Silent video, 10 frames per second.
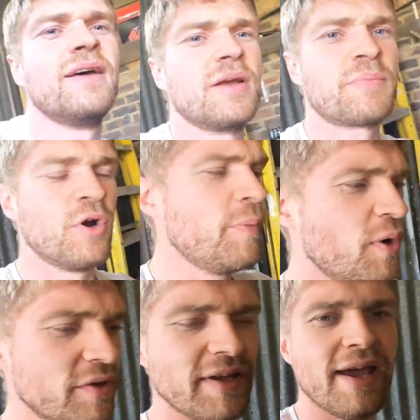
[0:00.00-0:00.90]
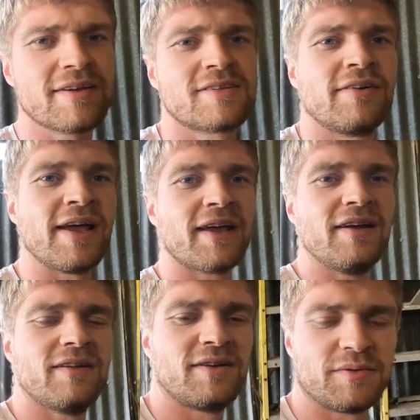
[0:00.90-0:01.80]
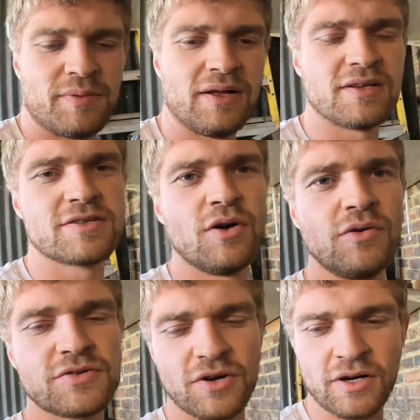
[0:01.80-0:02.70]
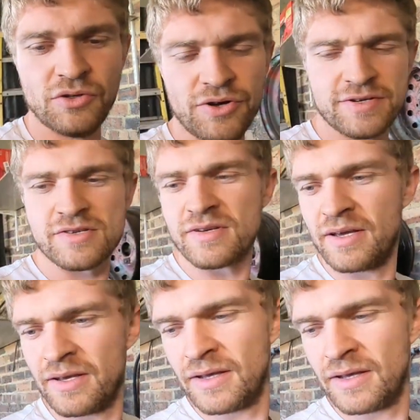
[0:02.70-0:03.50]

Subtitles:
I think prop on next, I reckon, while it's all sort of loose,